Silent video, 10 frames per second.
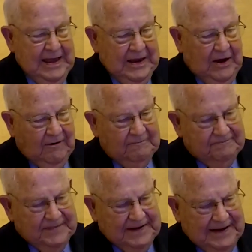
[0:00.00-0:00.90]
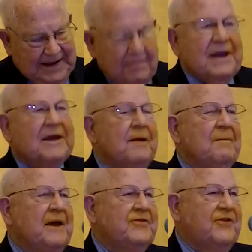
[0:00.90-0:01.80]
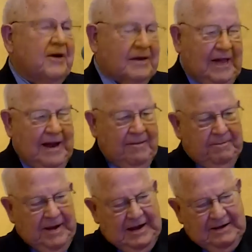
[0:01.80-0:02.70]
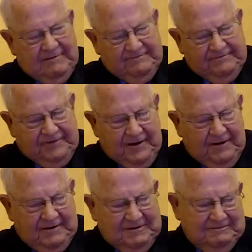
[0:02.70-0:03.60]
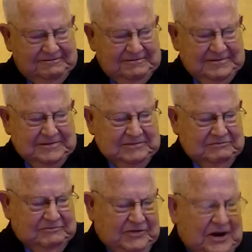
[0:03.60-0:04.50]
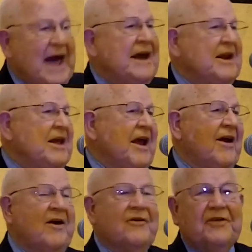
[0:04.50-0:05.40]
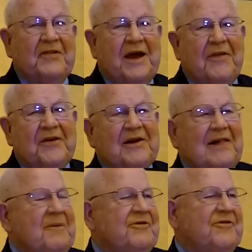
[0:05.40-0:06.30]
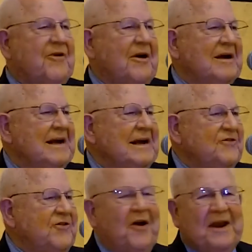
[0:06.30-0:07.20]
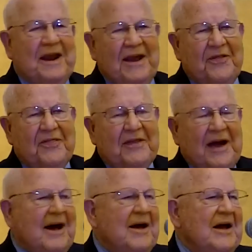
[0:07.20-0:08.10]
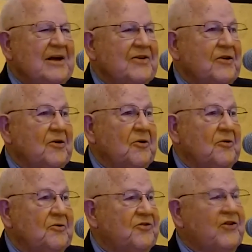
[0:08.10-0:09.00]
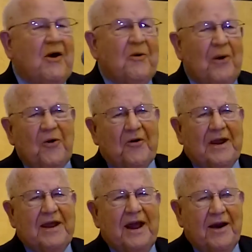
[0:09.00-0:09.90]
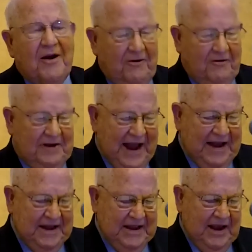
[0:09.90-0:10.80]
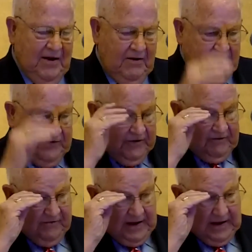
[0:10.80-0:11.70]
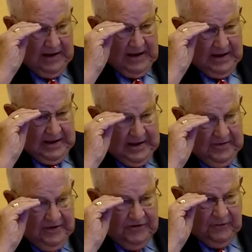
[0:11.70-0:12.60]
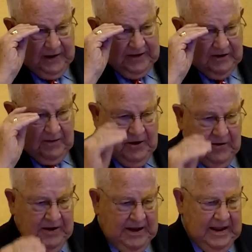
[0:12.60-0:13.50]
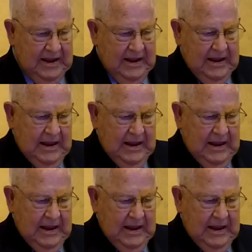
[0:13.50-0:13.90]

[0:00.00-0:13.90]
You know, let me commend your club for the 90 years and the other clubs for joining in to share Rotary here, 90 years of in this great community.